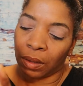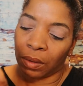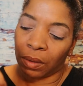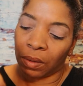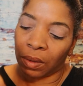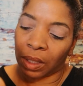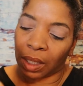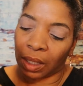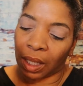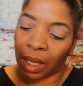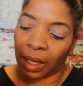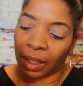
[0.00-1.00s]
Ooh, and I
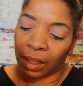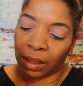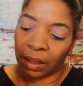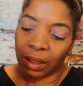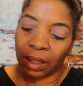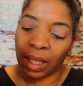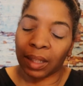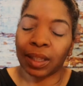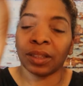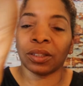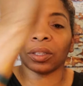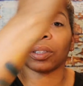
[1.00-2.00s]
like it. Yeah,
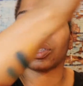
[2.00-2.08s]
these are